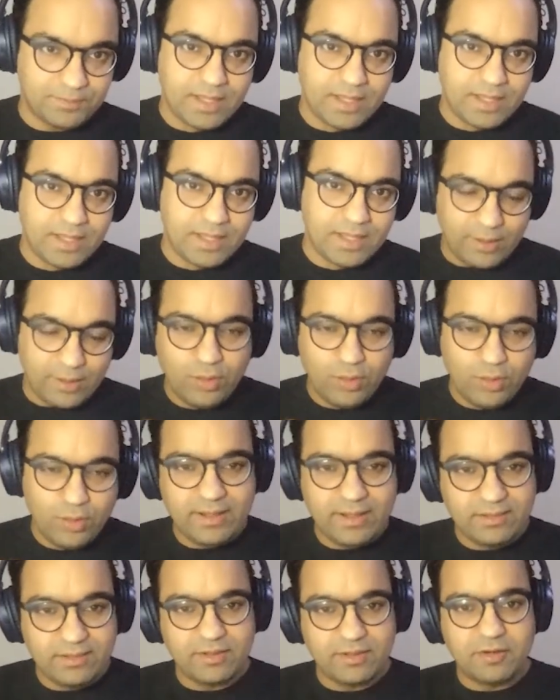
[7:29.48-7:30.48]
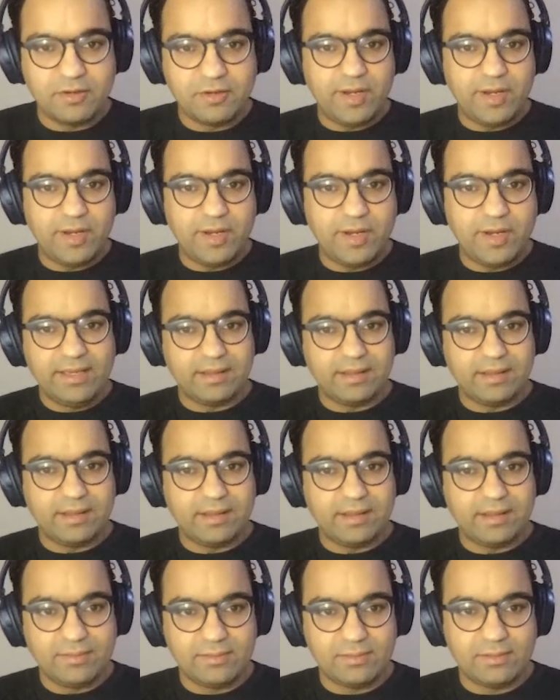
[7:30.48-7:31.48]
I only consider training
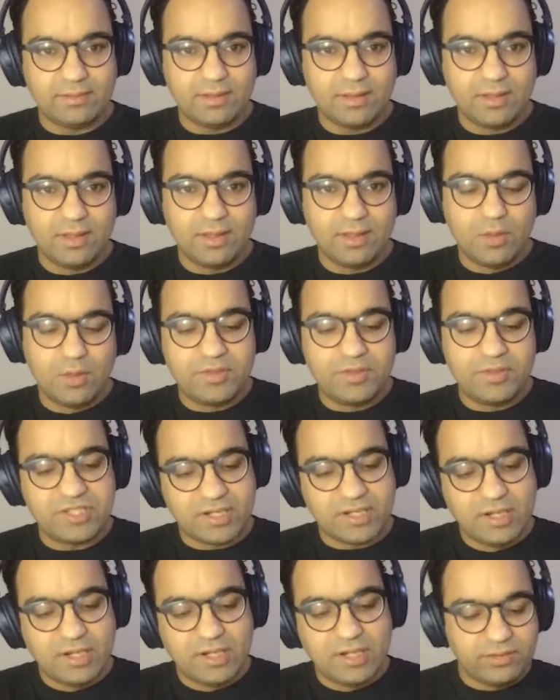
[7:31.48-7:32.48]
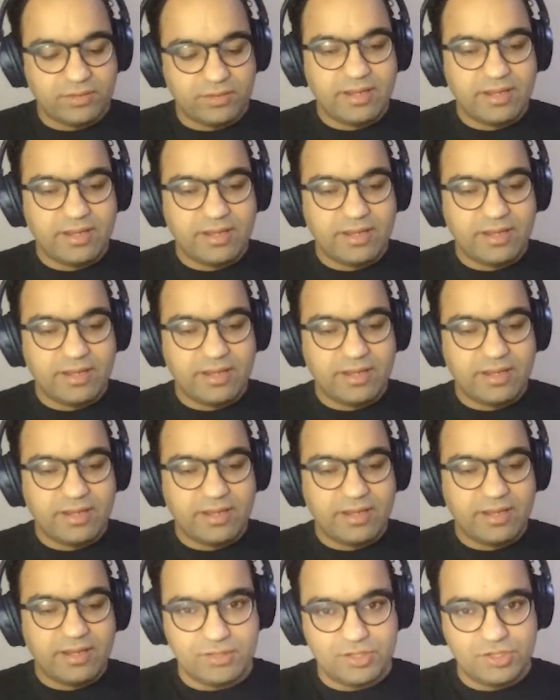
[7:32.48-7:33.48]
examples which are closely
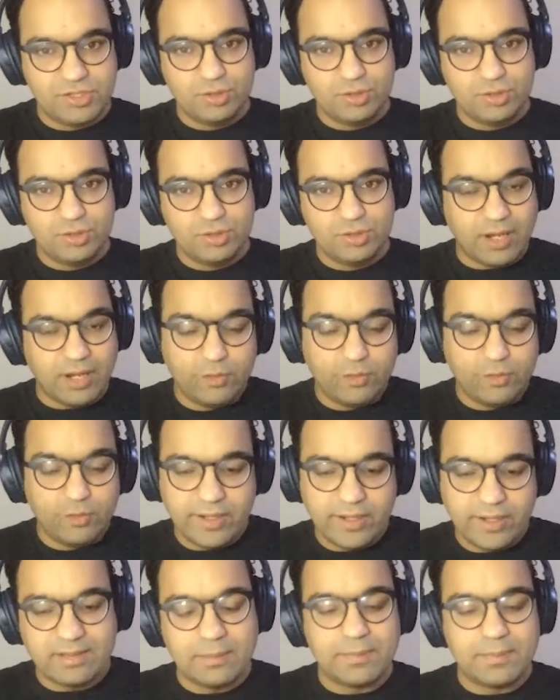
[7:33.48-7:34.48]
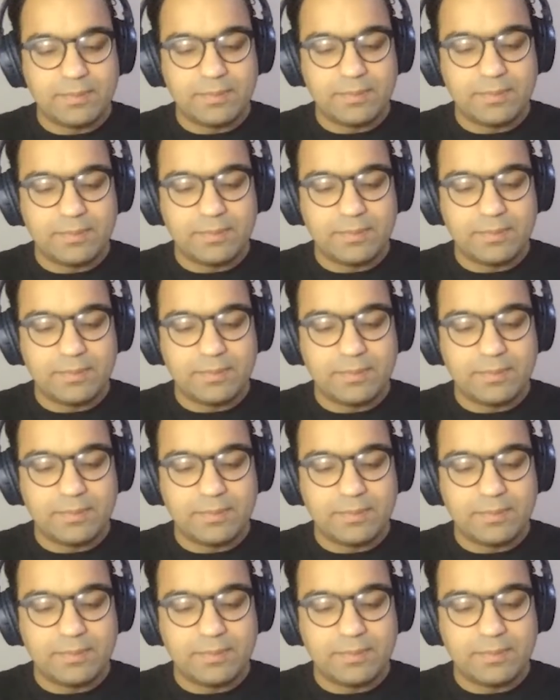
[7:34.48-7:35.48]
related to the ground truth example I have.
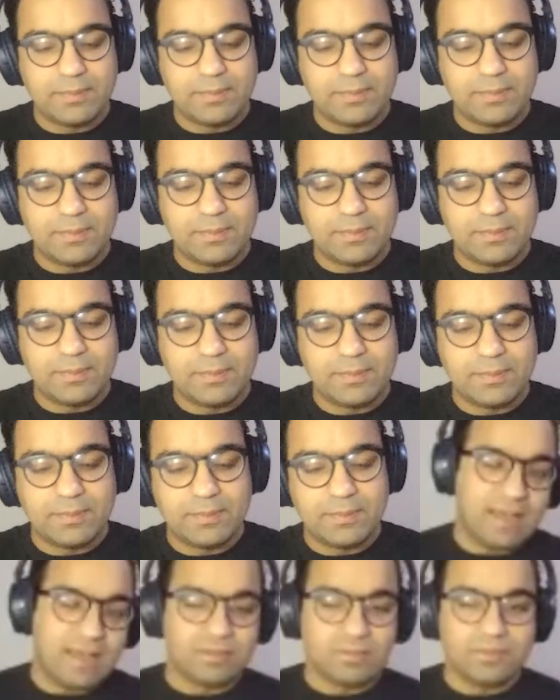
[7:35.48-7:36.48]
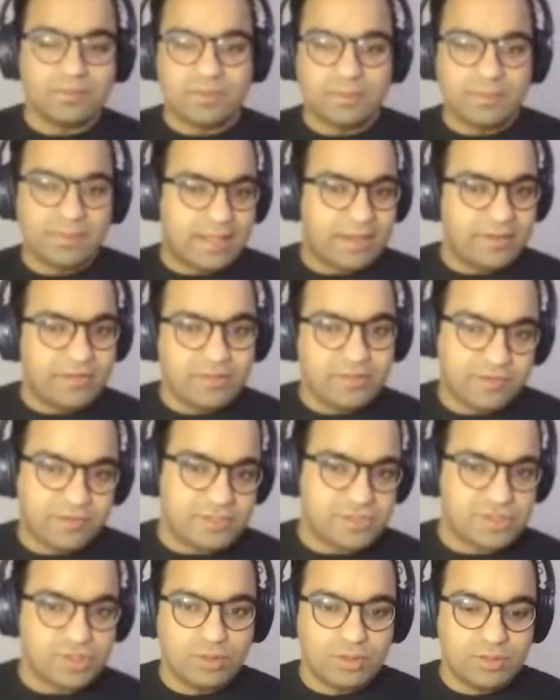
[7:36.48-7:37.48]
So I can have some similarity
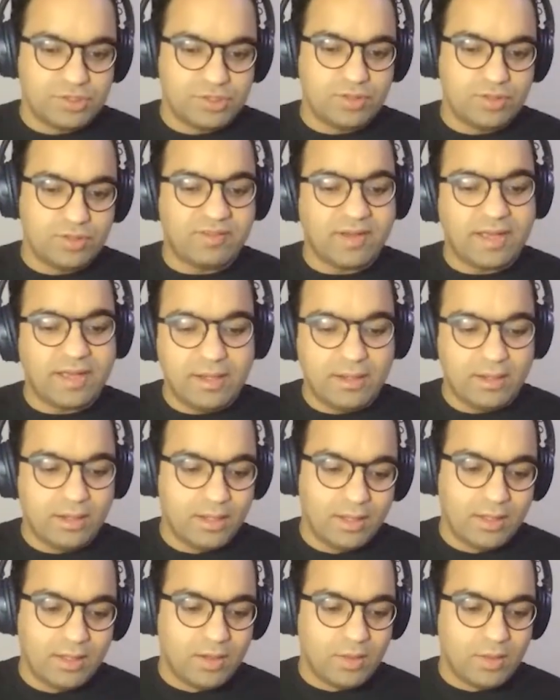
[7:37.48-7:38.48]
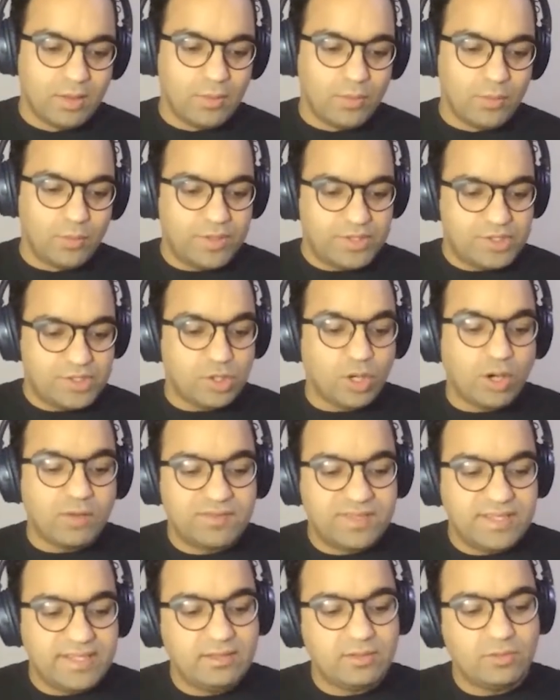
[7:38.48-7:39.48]
threshold to define which
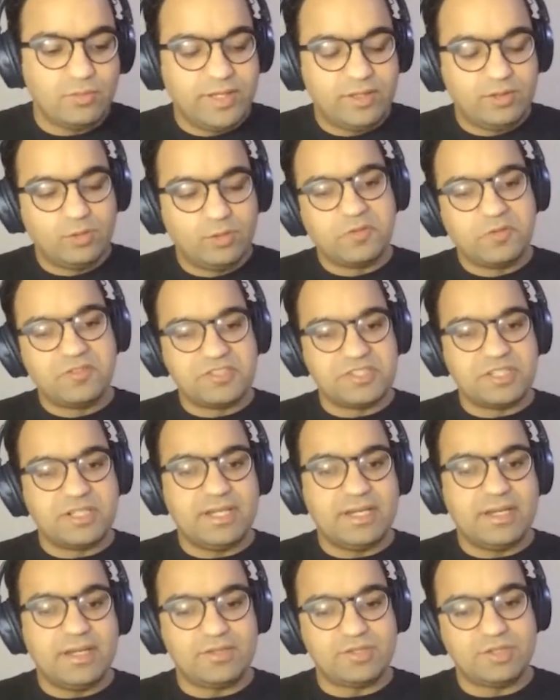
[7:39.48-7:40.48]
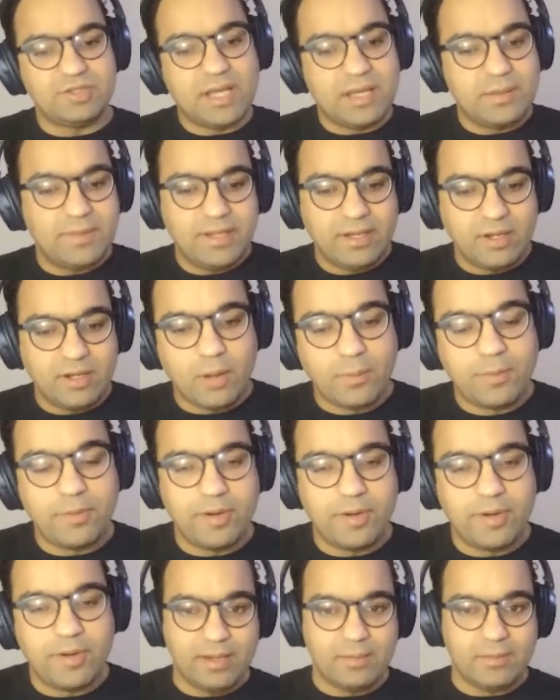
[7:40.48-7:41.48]
of these weak supervision data should I be
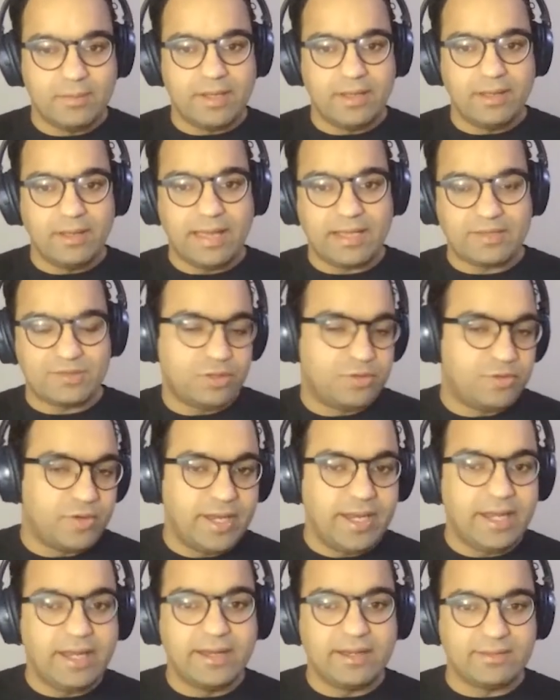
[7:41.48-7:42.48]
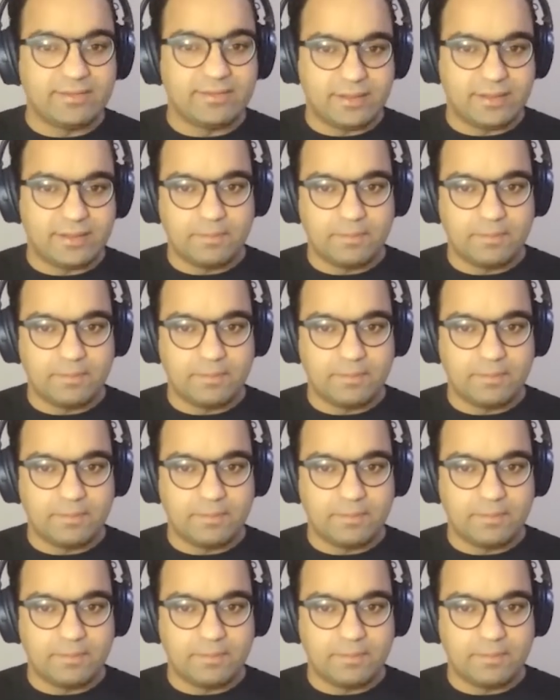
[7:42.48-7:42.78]
incorporating in my actual training data set.